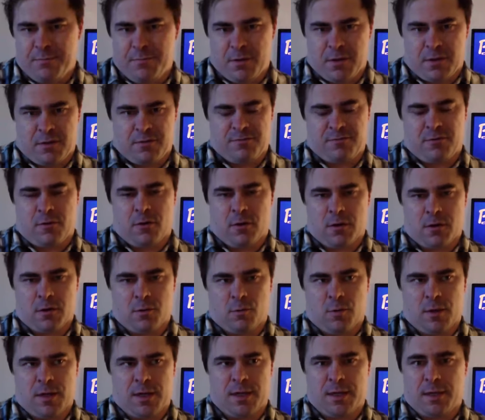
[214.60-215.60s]
epic, far and
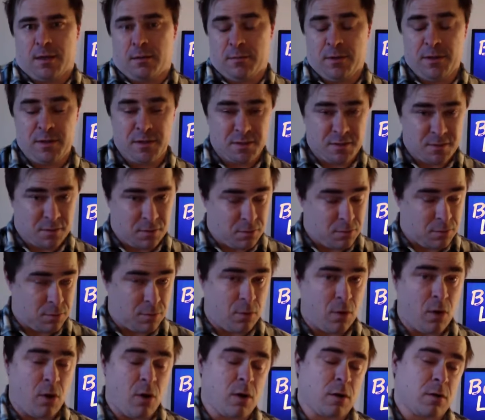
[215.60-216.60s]
away. I mean, it's a
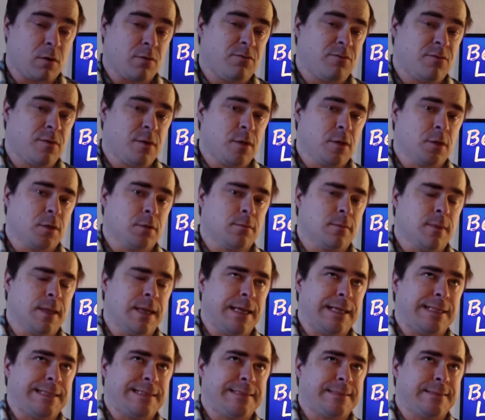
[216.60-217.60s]
long film,
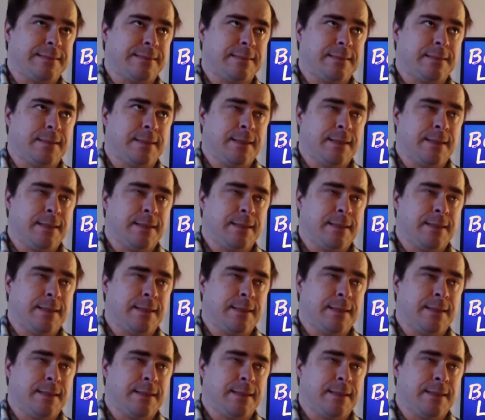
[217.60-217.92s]
and it